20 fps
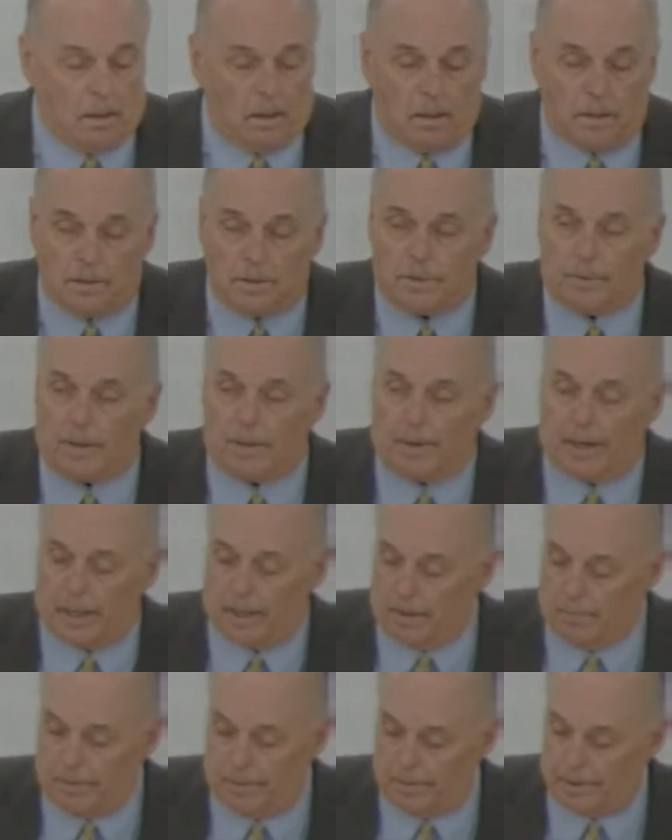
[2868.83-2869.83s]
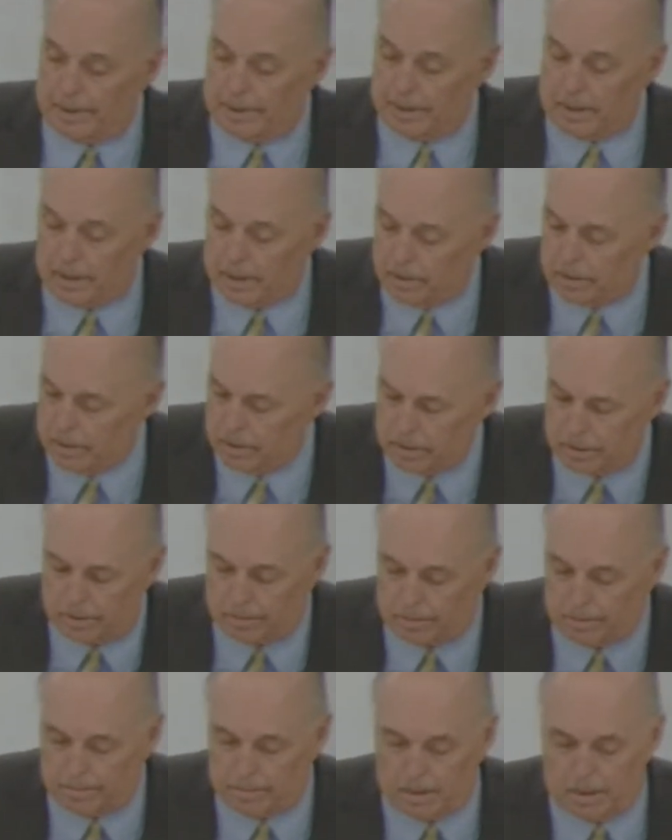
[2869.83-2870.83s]
So anyway, we were
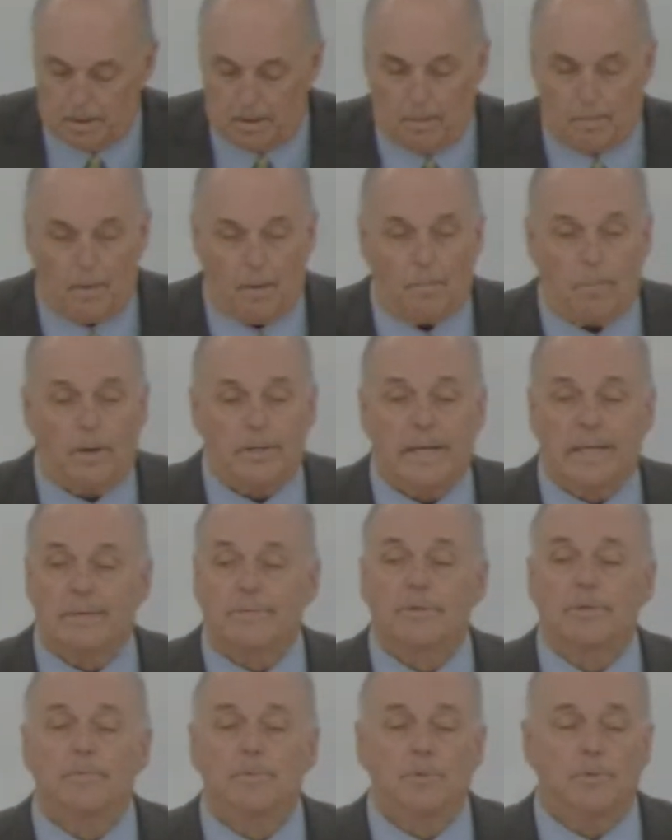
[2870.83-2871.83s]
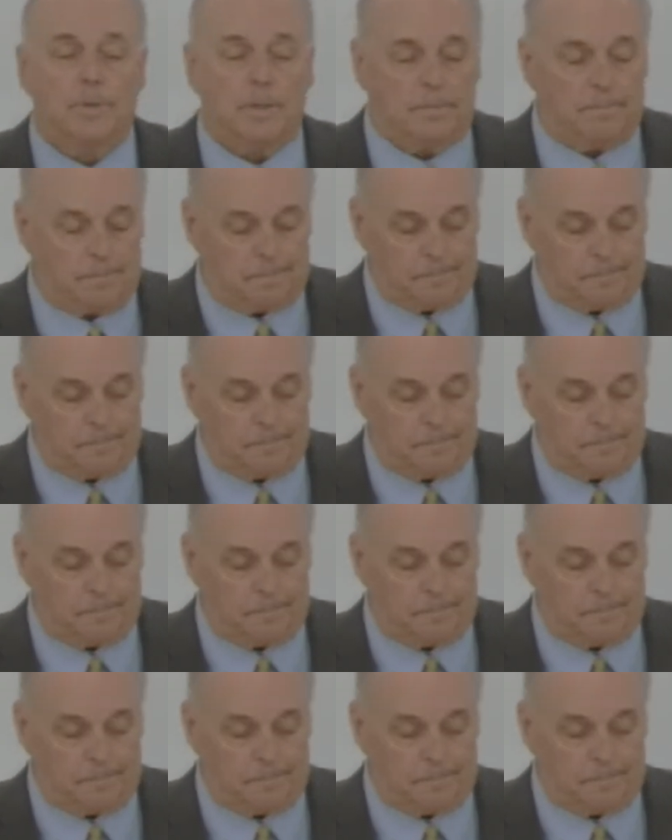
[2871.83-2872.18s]
partake of communion.